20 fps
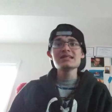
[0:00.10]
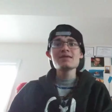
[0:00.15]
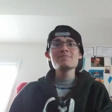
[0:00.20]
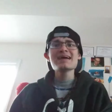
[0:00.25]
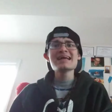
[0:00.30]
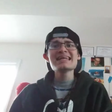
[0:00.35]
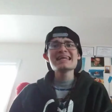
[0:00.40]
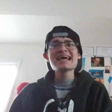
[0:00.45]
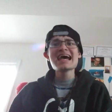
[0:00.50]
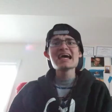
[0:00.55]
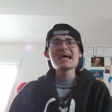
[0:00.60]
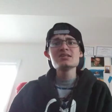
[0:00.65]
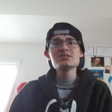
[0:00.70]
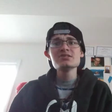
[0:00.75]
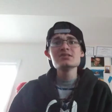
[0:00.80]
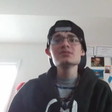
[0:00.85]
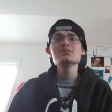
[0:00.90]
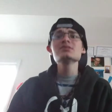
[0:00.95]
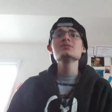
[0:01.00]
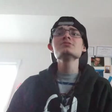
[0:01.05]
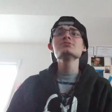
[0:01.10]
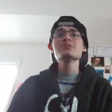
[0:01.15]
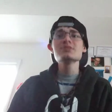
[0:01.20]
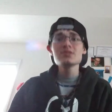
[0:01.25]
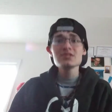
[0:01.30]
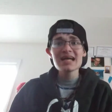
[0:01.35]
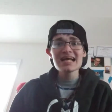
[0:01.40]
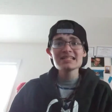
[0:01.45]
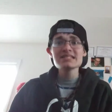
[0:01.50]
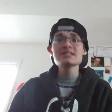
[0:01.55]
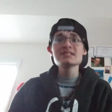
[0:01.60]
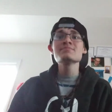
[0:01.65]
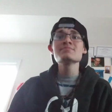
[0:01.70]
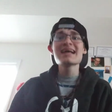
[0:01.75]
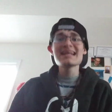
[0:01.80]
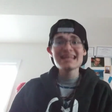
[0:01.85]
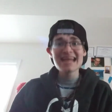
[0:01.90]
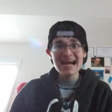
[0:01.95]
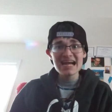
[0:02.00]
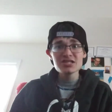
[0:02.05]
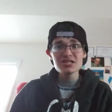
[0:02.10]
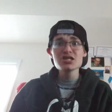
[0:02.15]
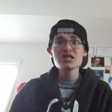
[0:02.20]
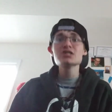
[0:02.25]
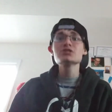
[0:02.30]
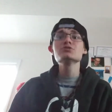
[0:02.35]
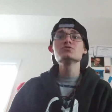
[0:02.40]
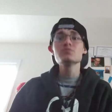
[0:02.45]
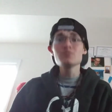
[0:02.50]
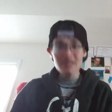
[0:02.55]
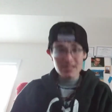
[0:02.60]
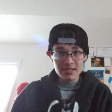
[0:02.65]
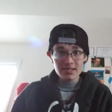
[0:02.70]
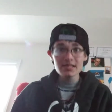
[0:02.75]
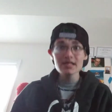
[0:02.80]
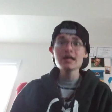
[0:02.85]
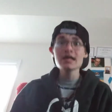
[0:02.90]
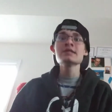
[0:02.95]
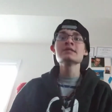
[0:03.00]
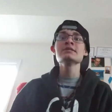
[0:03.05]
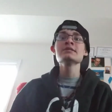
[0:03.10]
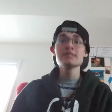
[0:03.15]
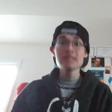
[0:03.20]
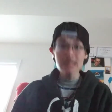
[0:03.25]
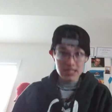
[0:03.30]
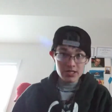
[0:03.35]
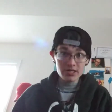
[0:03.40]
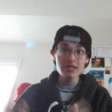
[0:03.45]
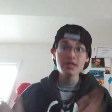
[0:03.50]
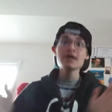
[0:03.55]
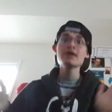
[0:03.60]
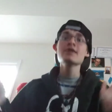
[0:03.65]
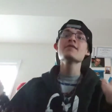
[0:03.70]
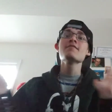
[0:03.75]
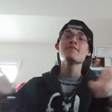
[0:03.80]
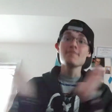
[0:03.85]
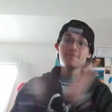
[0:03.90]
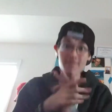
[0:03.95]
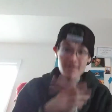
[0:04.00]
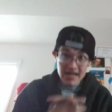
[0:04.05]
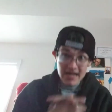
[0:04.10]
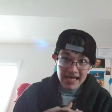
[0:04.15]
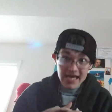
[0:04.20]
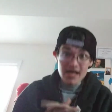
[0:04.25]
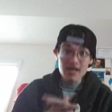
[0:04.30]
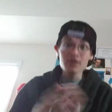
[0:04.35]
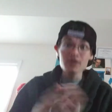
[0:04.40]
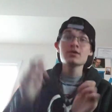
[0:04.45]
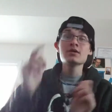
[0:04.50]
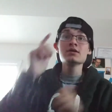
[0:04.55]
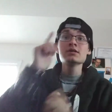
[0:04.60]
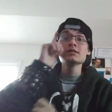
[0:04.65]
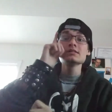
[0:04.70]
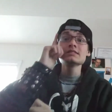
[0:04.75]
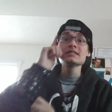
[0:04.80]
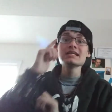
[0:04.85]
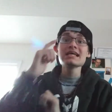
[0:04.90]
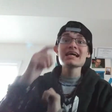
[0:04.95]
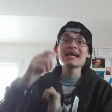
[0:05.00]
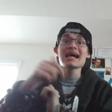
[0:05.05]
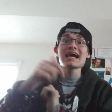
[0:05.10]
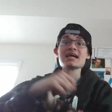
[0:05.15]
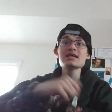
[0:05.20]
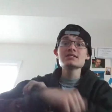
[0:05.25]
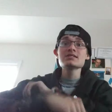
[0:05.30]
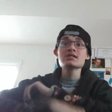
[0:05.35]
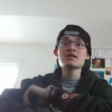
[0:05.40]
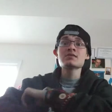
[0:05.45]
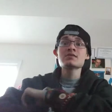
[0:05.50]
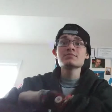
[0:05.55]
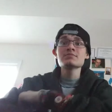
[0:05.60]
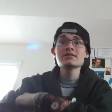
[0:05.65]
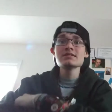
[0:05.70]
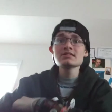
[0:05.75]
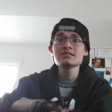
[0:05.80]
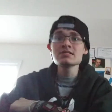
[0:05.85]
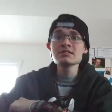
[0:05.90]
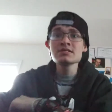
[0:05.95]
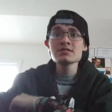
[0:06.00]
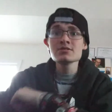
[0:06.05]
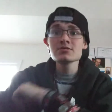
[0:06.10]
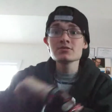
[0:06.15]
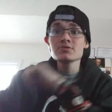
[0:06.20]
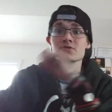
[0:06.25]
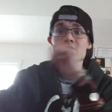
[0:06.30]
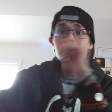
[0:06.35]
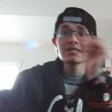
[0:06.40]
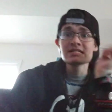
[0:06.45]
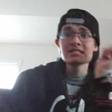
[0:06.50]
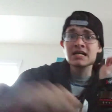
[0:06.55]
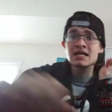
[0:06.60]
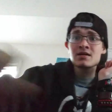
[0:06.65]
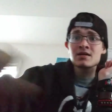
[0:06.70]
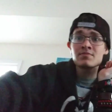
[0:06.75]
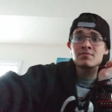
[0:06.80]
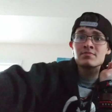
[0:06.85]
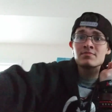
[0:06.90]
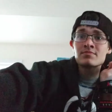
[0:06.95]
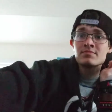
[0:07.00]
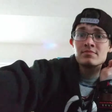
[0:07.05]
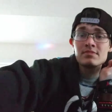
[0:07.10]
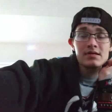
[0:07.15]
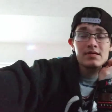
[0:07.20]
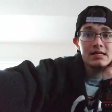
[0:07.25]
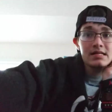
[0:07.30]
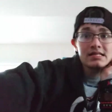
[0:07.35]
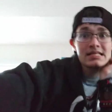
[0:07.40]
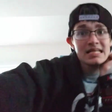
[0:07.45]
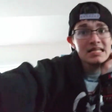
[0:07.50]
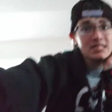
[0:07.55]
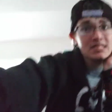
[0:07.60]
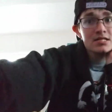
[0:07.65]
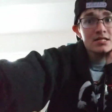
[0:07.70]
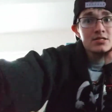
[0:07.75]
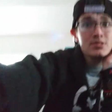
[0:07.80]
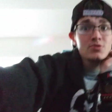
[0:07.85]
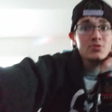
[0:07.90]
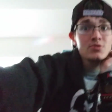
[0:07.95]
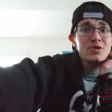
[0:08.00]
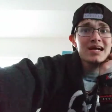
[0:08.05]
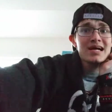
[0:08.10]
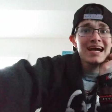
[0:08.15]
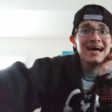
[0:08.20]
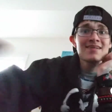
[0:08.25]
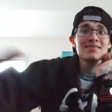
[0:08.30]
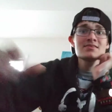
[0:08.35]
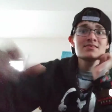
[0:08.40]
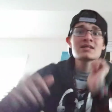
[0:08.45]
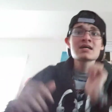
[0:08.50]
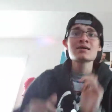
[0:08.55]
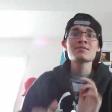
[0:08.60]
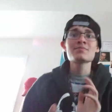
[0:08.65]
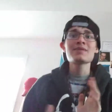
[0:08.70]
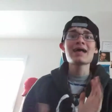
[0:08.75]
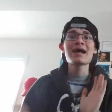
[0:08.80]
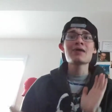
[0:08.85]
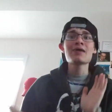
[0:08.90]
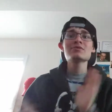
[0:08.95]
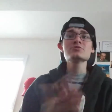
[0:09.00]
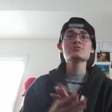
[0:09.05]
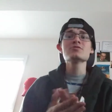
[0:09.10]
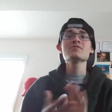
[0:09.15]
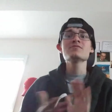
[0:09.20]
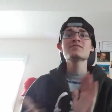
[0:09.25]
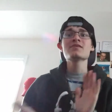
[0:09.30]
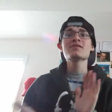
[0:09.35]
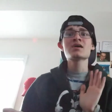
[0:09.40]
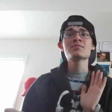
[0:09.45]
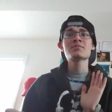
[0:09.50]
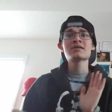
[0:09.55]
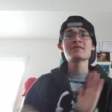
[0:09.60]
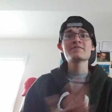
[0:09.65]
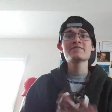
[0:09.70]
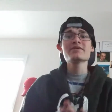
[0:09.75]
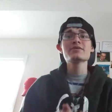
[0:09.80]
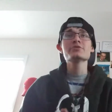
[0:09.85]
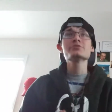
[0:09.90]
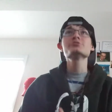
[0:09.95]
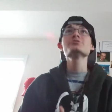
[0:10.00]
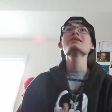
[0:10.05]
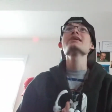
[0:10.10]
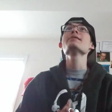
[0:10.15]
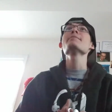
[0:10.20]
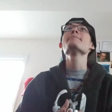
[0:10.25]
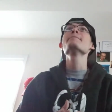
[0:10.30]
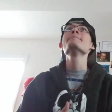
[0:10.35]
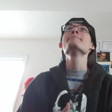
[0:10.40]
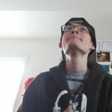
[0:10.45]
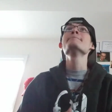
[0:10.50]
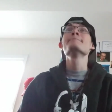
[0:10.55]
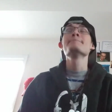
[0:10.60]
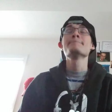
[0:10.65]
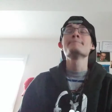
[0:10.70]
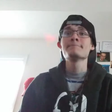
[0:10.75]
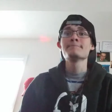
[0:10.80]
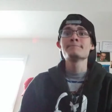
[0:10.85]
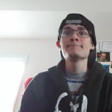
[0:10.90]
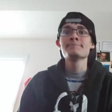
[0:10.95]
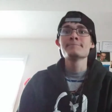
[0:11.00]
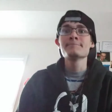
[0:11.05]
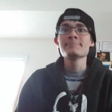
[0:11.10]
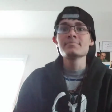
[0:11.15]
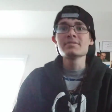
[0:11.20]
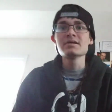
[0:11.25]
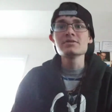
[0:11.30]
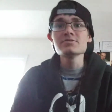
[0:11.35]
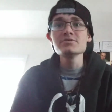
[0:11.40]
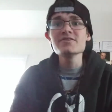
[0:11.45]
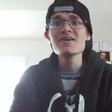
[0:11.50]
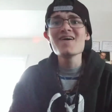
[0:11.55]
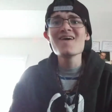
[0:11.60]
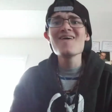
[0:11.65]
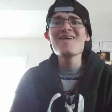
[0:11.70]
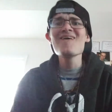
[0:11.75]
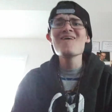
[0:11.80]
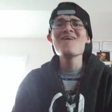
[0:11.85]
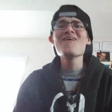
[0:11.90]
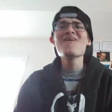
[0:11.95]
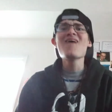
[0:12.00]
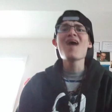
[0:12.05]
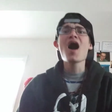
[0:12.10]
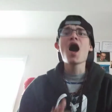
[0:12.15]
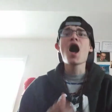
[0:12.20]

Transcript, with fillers: my guys, Jolo Jolo, this is my day, Josh with another video. Today guys, um, this is another story time. This is a story at the time I went to a farm on a field trip. So,